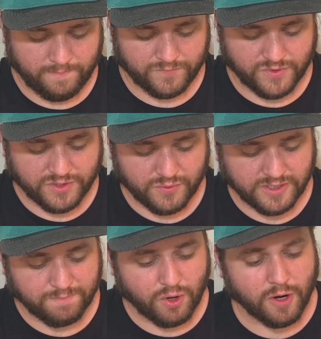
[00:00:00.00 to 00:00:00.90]
So this one
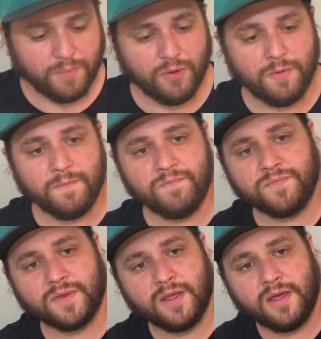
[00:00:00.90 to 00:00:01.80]
is purple,
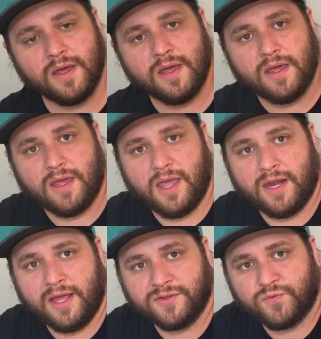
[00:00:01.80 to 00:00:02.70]
and
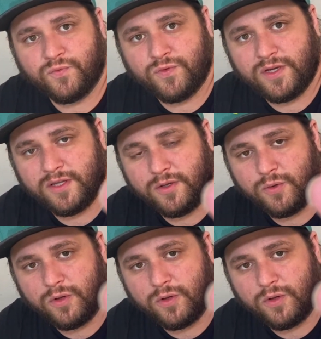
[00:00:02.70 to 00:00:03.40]
has really cool